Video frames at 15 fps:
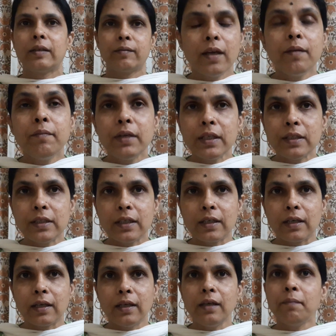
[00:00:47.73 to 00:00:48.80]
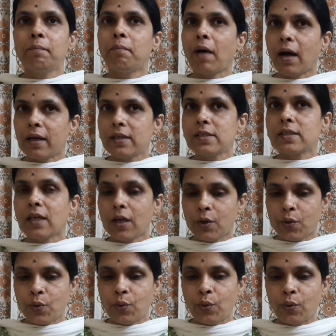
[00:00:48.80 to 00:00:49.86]
Immediately, Paris
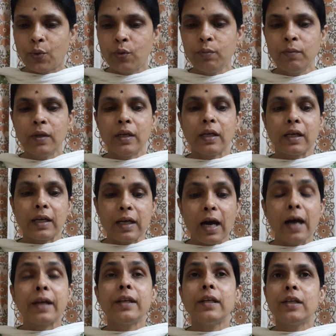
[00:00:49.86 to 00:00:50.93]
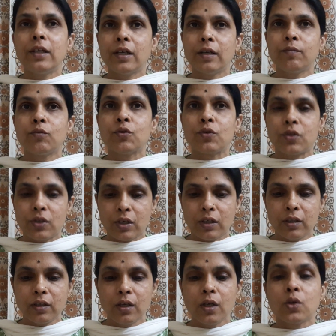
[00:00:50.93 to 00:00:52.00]
control room guided him to
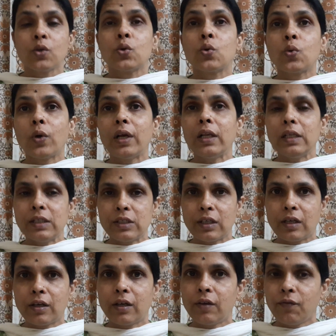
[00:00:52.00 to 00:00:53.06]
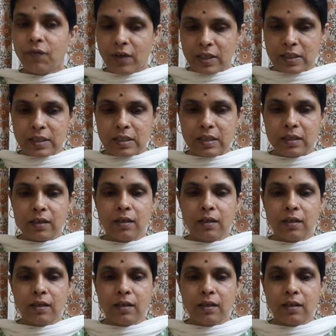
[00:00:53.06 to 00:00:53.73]
turn 12-degree west.